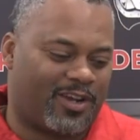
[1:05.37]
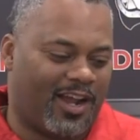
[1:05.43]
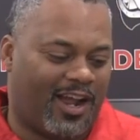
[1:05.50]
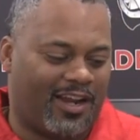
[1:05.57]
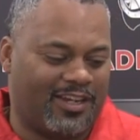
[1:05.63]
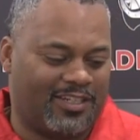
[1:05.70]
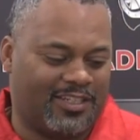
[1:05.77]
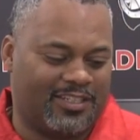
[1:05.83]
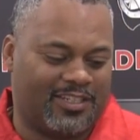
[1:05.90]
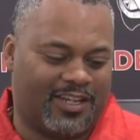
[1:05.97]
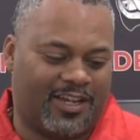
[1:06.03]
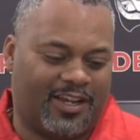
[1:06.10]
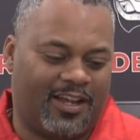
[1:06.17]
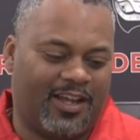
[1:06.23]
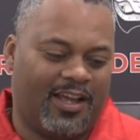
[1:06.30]
College is
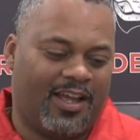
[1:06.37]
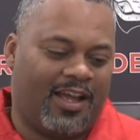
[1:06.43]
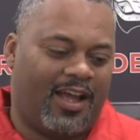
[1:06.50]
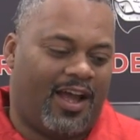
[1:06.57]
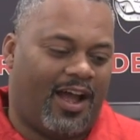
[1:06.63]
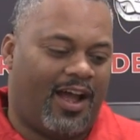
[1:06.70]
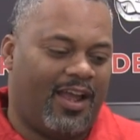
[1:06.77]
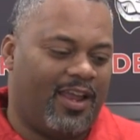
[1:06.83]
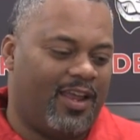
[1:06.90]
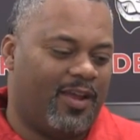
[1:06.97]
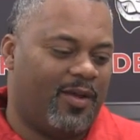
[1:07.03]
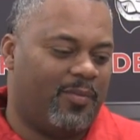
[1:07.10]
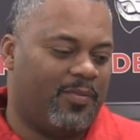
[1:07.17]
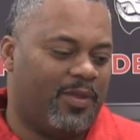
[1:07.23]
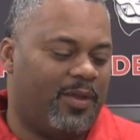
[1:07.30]
I
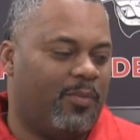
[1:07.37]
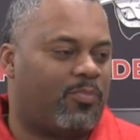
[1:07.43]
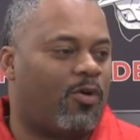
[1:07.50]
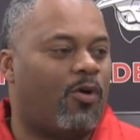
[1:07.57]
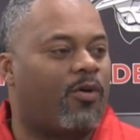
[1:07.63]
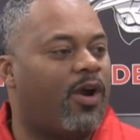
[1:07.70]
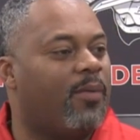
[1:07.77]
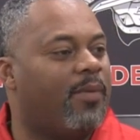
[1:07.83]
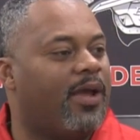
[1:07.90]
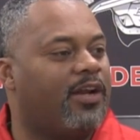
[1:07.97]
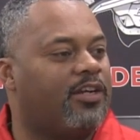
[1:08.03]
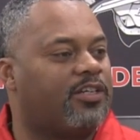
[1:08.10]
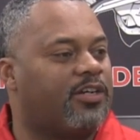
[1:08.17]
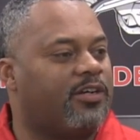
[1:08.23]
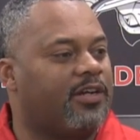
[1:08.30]
am the program
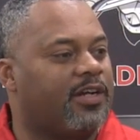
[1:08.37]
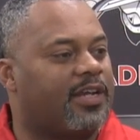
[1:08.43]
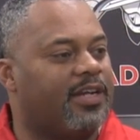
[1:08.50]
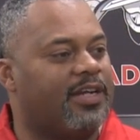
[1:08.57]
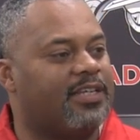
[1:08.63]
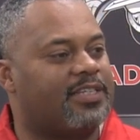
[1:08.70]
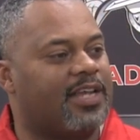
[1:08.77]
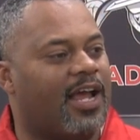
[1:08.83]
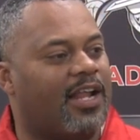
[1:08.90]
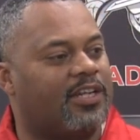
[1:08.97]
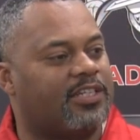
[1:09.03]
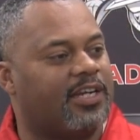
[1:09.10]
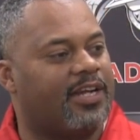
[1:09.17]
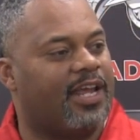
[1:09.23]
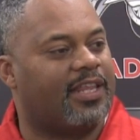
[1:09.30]
manager in
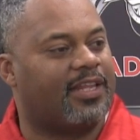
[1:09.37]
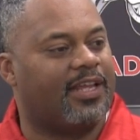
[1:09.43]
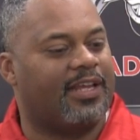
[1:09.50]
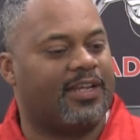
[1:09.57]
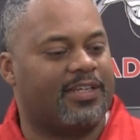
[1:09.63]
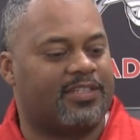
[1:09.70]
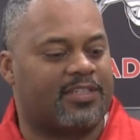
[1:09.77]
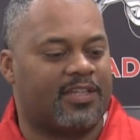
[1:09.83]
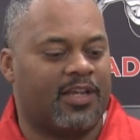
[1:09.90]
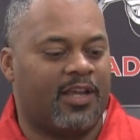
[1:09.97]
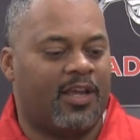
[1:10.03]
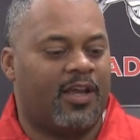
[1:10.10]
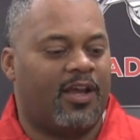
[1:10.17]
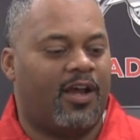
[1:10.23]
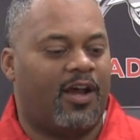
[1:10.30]
kinesiology and athletics,
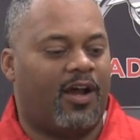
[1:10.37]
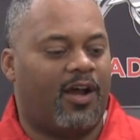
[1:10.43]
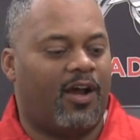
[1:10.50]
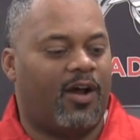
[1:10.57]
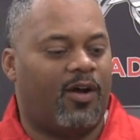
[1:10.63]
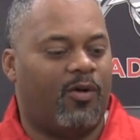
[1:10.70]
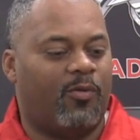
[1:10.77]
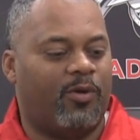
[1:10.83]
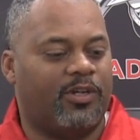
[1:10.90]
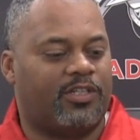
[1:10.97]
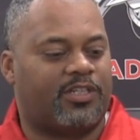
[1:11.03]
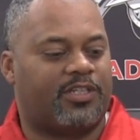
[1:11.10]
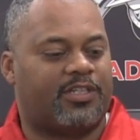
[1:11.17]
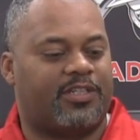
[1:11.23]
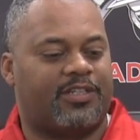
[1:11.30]

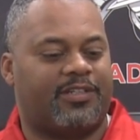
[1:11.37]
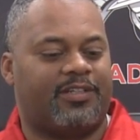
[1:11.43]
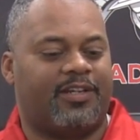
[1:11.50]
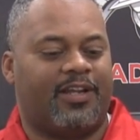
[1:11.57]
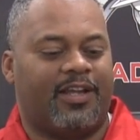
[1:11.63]
which